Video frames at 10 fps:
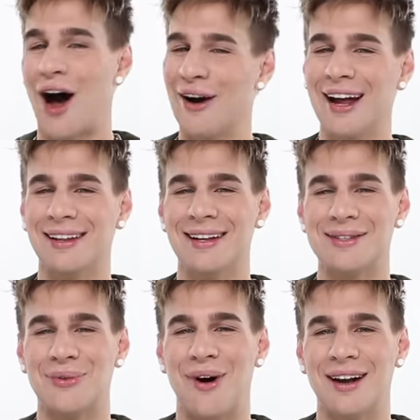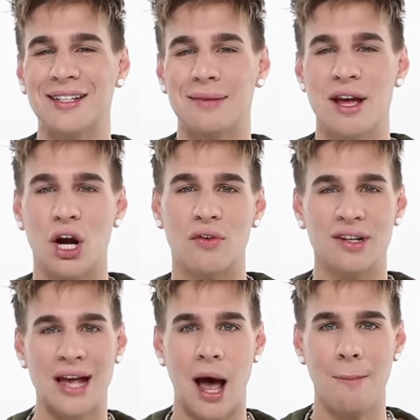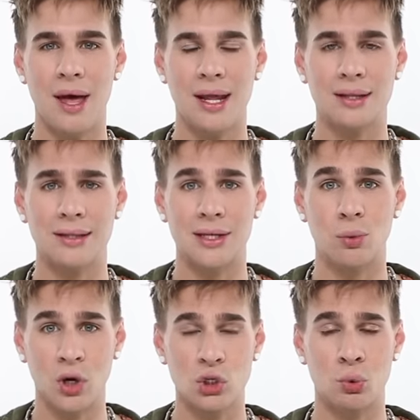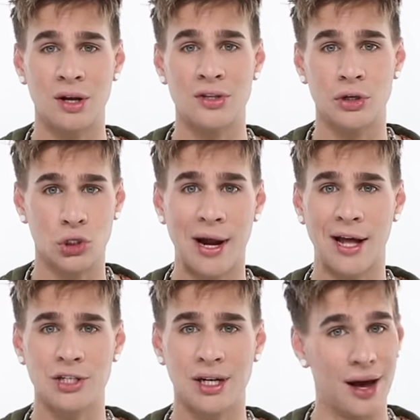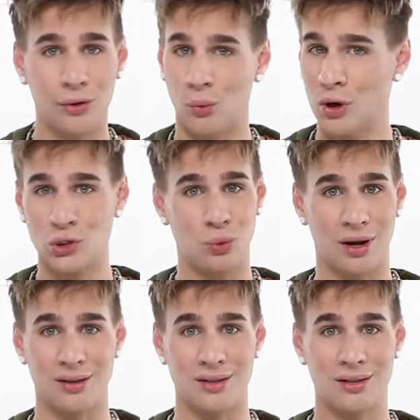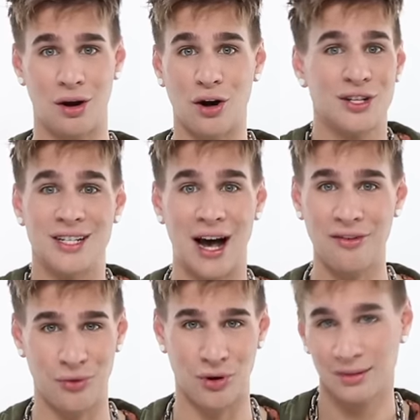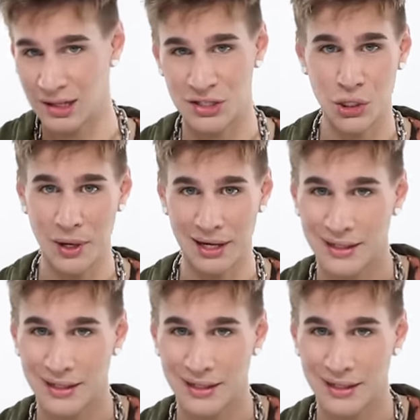All right, let's watch the makeovers happen and see which ones are tragic and which ones are to die for. Let's do it.